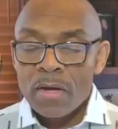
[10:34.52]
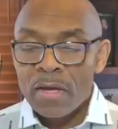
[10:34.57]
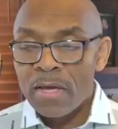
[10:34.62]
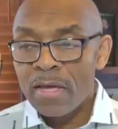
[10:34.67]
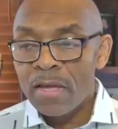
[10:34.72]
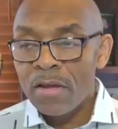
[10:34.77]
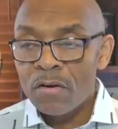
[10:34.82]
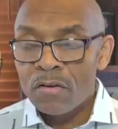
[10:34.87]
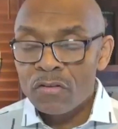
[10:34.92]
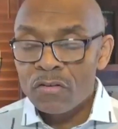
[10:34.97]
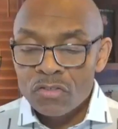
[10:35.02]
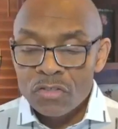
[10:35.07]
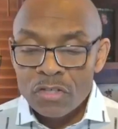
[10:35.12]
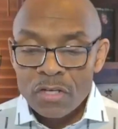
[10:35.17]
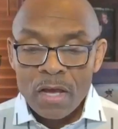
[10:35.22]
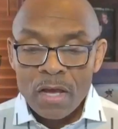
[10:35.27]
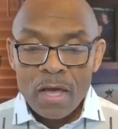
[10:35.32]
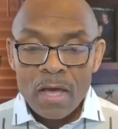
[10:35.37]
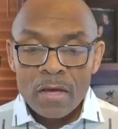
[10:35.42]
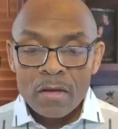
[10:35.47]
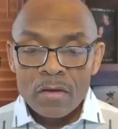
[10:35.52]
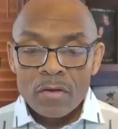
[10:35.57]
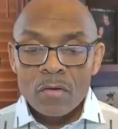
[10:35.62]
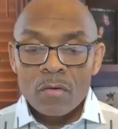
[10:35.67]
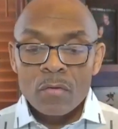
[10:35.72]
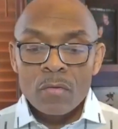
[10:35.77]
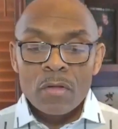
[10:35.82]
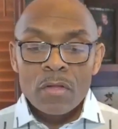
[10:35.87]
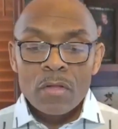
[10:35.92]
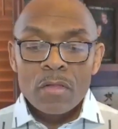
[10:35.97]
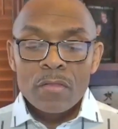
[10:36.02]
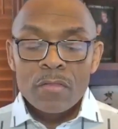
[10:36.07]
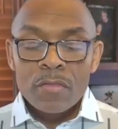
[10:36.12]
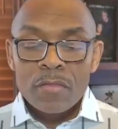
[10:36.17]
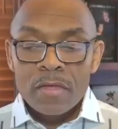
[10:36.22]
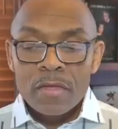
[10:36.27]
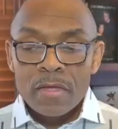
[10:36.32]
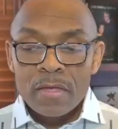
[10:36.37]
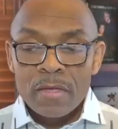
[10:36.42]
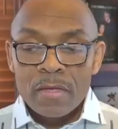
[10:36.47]
here in Chicago,
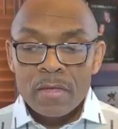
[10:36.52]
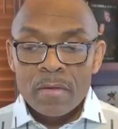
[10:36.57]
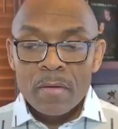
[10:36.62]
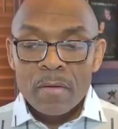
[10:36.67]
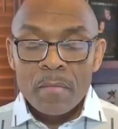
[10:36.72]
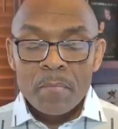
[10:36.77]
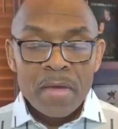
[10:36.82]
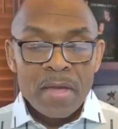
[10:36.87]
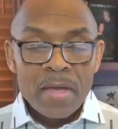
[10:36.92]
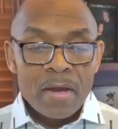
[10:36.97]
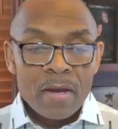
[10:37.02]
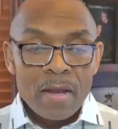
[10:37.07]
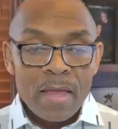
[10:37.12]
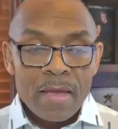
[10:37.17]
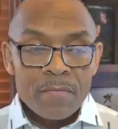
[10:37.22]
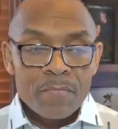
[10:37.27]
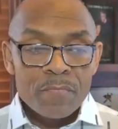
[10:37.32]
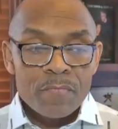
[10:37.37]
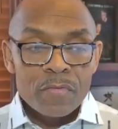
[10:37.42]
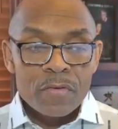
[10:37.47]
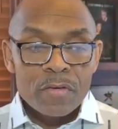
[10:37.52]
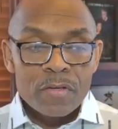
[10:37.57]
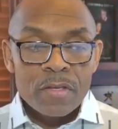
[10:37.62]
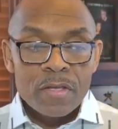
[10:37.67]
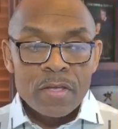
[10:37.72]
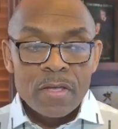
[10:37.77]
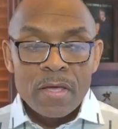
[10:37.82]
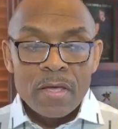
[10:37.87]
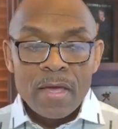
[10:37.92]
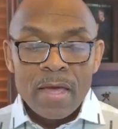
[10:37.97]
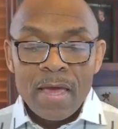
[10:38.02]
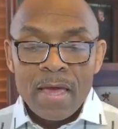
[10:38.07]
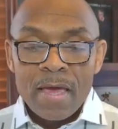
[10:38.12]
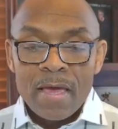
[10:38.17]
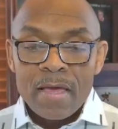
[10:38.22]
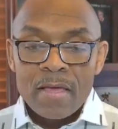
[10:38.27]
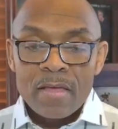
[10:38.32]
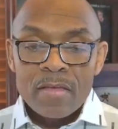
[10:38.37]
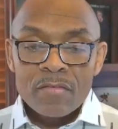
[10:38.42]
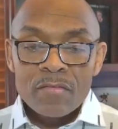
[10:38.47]
the Mayor Lightfoot
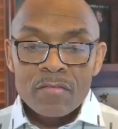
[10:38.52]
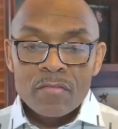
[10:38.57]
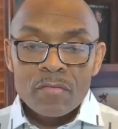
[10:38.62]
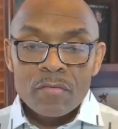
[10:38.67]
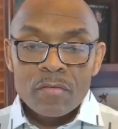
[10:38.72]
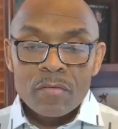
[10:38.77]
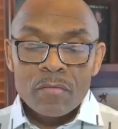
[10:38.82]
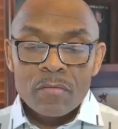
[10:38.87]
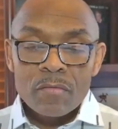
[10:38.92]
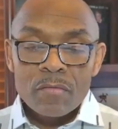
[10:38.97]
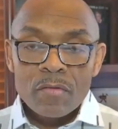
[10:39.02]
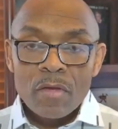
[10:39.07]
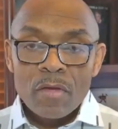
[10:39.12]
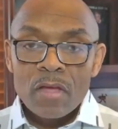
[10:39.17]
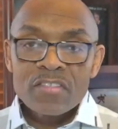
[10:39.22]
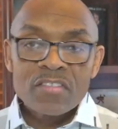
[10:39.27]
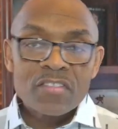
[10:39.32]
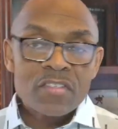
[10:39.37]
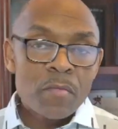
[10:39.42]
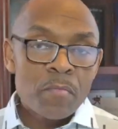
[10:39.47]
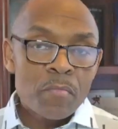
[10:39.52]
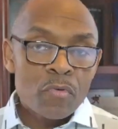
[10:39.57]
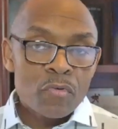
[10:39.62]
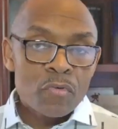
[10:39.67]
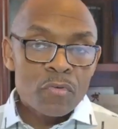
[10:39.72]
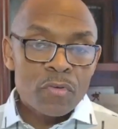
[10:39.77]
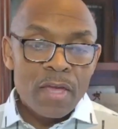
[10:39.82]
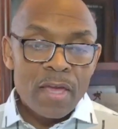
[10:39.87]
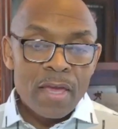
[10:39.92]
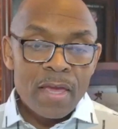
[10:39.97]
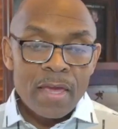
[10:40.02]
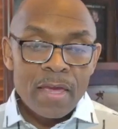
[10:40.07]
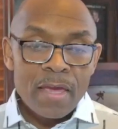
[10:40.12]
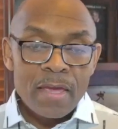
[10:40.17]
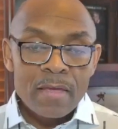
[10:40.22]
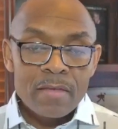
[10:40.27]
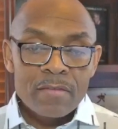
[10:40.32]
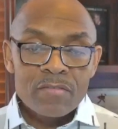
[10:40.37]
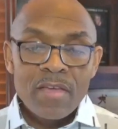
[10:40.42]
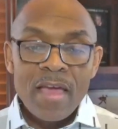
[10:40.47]
has assembled
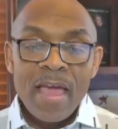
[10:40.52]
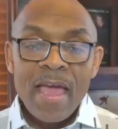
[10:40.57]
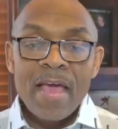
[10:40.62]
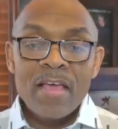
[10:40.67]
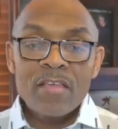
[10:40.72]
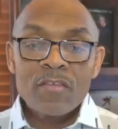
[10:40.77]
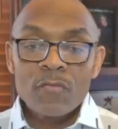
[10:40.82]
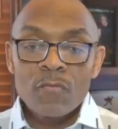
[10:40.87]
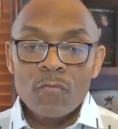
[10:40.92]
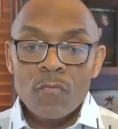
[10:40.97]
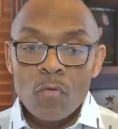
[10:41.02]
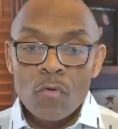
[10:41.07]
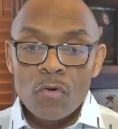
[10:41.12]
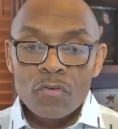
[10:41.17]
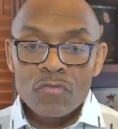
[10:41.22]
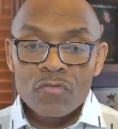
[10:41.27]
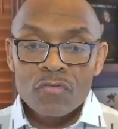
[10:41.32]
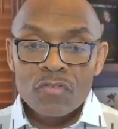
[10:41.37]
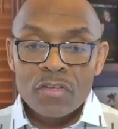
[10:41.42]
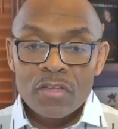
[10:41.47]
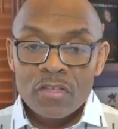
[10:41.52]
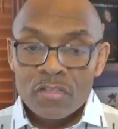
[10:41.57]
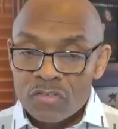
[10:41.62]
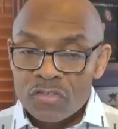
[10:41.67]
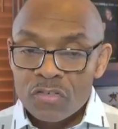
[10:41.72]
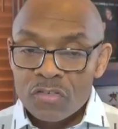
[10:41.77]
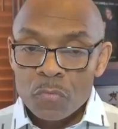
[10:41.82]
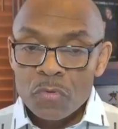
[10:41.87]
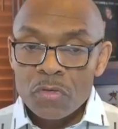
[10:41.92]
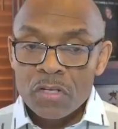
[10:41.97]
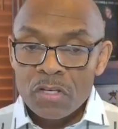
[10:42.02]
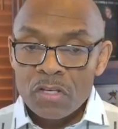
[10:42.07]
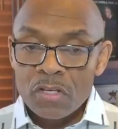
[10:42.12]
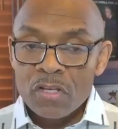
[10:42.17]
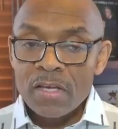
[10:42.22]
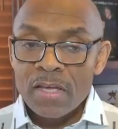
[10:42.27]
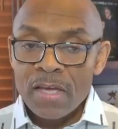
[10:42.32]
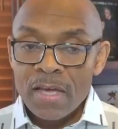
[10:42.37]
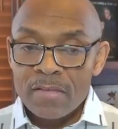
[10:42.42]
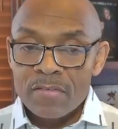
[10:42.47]
a task force to really
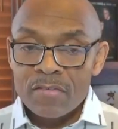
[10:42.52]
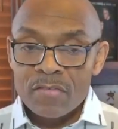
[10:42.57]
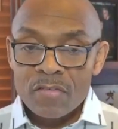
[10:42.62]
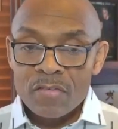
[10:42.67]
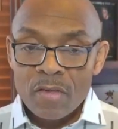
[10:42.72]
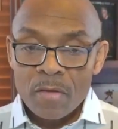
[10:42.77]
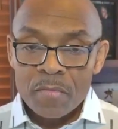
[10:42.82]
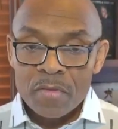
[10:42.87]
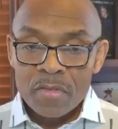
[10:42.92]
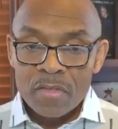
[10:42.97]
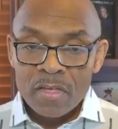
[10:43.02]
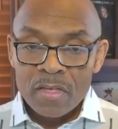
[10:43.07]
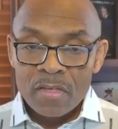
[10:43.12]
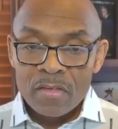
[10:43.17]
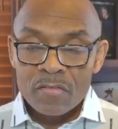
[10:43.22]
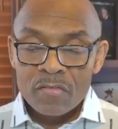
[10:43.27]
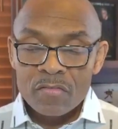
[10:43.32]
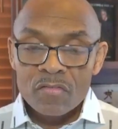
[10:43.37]
look at some of the